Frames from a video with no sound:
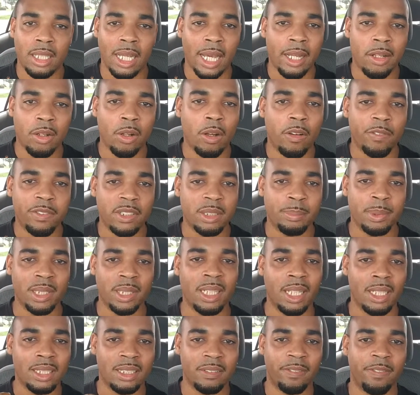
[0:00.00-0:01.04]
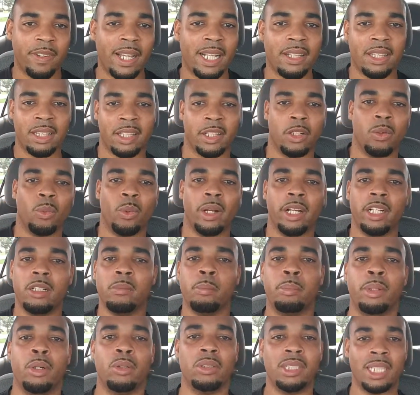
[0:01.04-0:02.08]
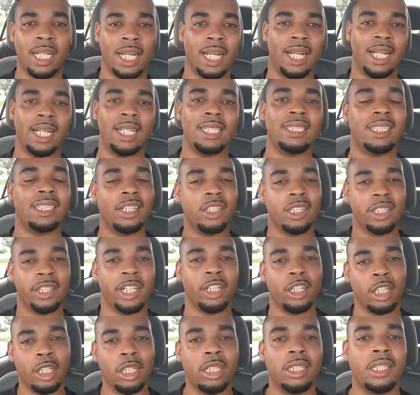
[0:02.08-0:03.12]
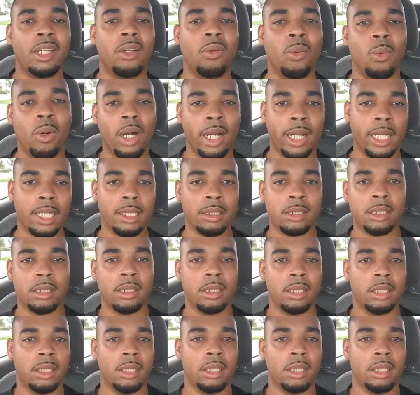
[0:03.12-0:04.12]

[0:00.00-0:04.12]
I don't know if it's because the fact that they're wearing bow ties, they're looking white.